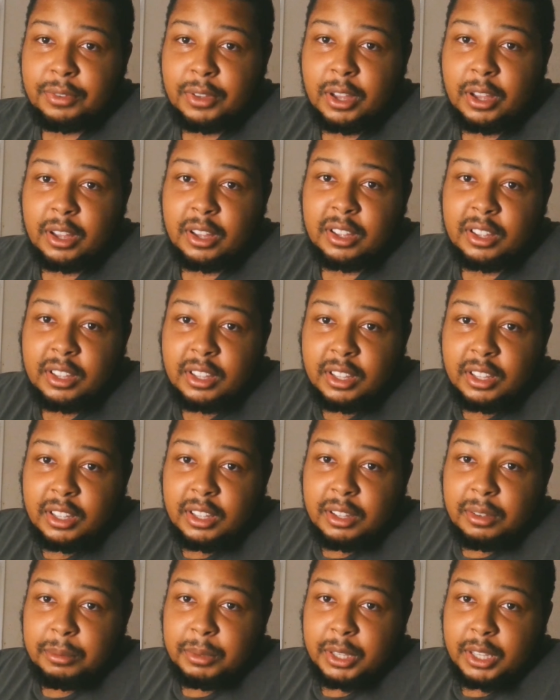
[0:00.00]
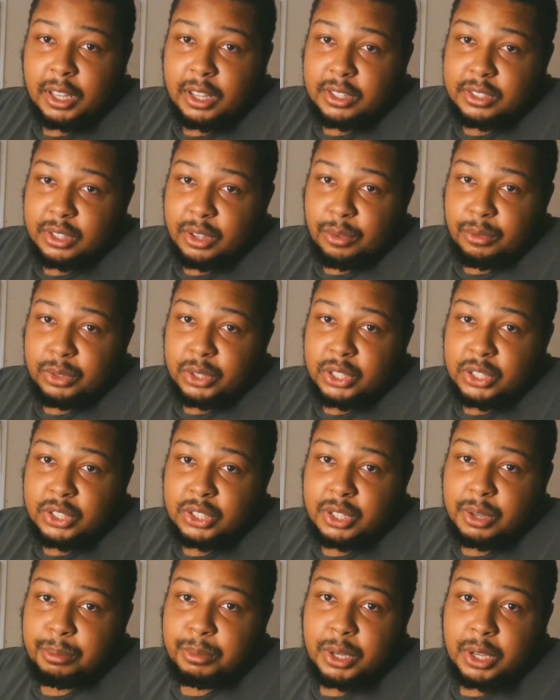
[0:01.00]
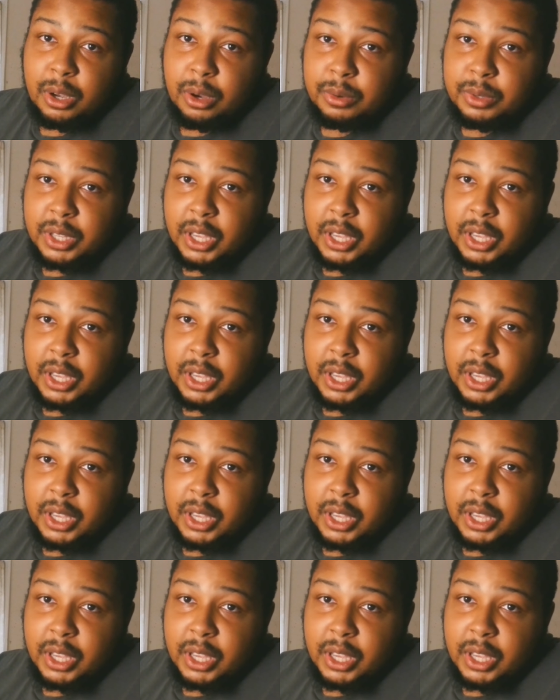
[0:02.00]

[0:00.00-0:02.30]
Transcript: the symbiote.